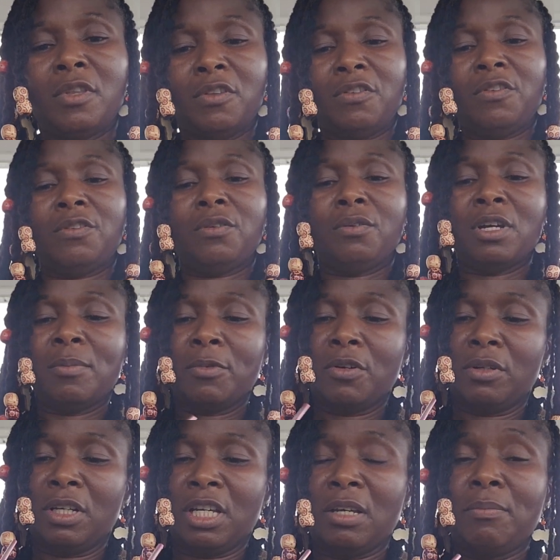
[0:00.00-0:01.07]
So I'm
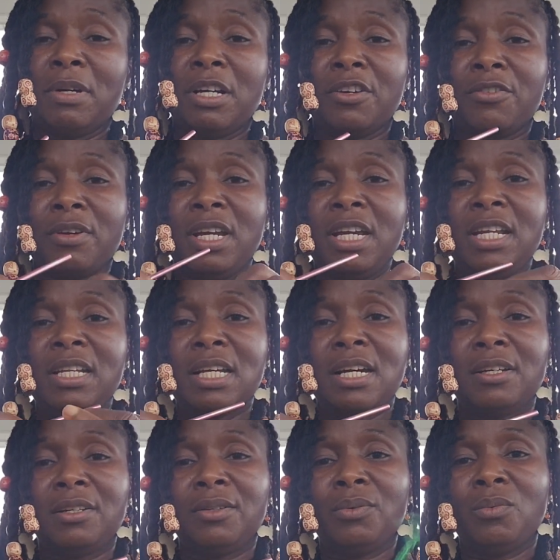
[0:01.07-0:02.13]
going to get my green
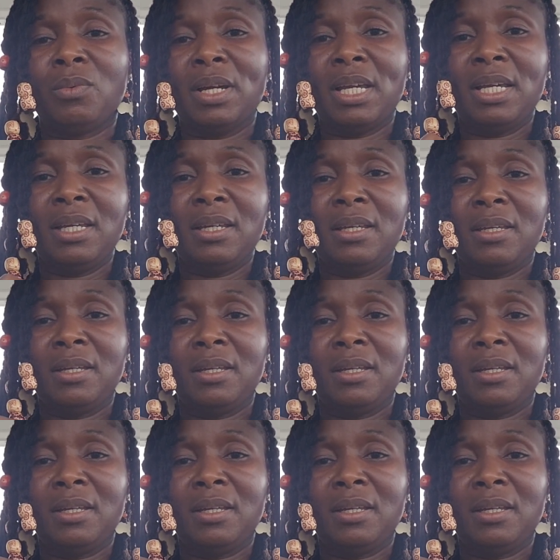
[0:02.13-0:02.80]
out of the way